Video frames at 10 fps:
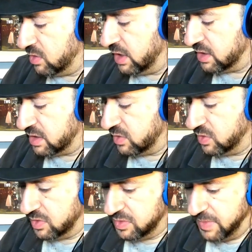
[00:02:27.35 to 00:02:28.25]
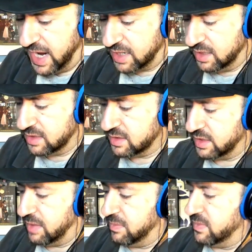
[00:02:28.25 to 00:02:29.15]
like the... Oh, the magnet.
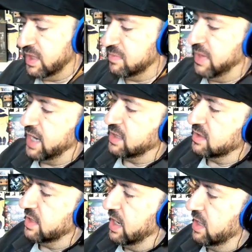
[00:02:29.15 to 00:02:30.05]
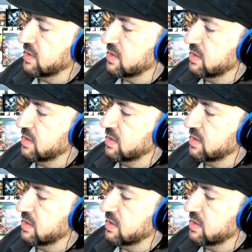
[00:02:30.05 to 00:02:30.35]
That magnetized.